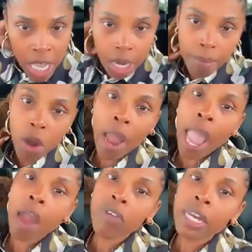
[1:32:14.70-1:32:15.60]
We in the
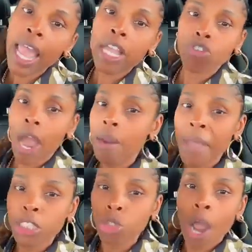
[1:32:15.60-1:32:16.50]
mirror every day
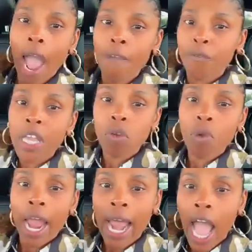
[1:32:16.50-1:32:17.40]
trying to make sure our
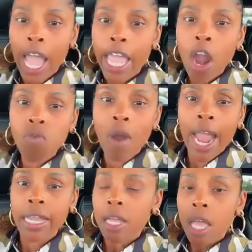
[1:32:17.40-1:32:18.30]
fit right, our hair
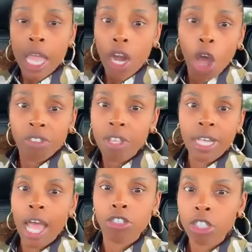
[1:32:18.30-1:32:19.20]
right, and all
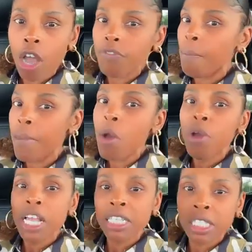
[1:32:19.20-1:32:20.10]
this other kind of stuff. The
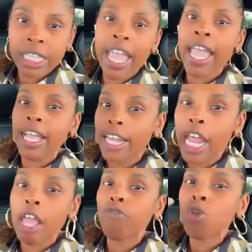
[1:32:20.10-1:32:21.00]
mirror is
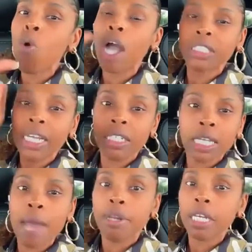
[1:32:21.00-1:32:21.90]
saying that if you are
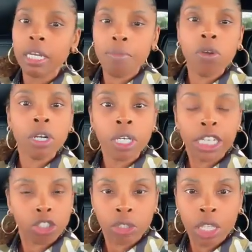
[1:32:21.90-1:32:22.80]
taking the time to look in the mirror,
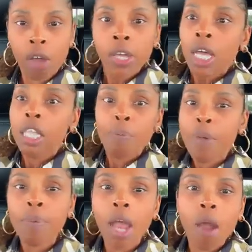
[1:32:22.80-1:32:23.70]
to look at yourself,
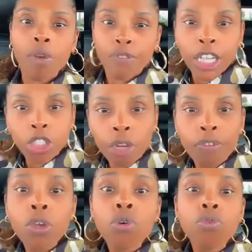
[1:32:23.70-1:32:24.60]
then people are a
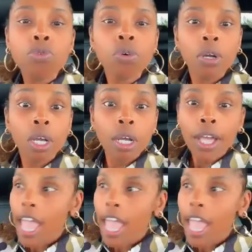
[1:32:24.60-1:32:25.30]
reflection of you.